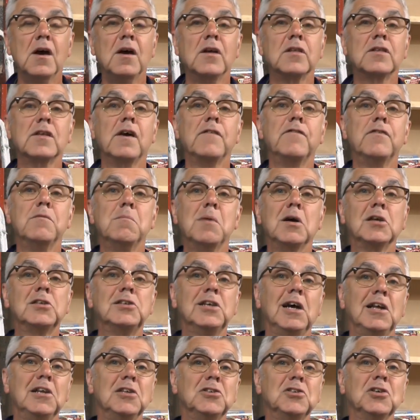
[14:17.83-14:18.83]
So for my
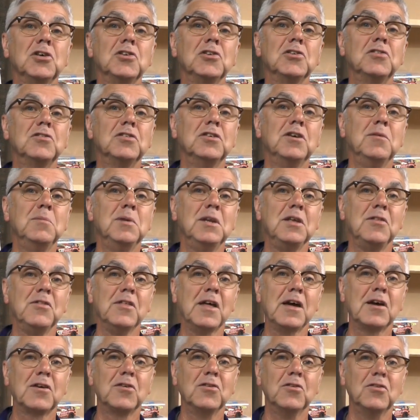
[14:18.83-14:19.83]
challenge on the 2-minute
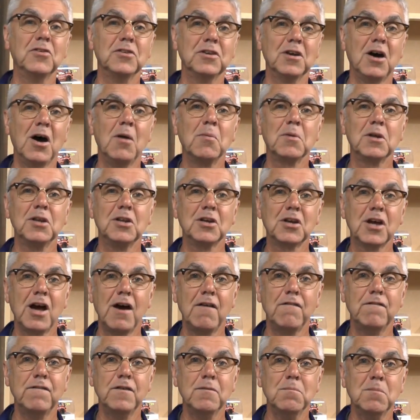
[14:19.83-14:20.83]
record, I'm going to
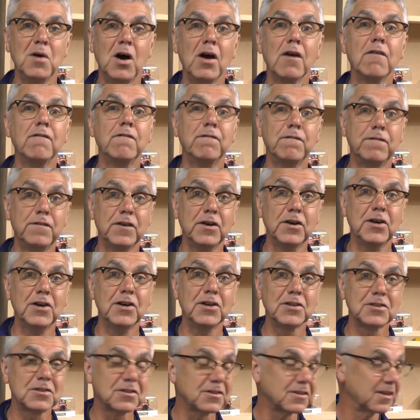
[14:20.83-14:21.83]
go for my
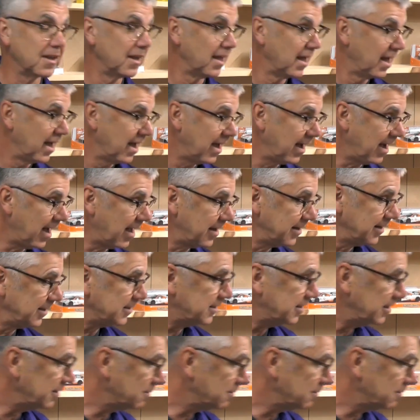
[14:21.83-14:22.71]
first, and this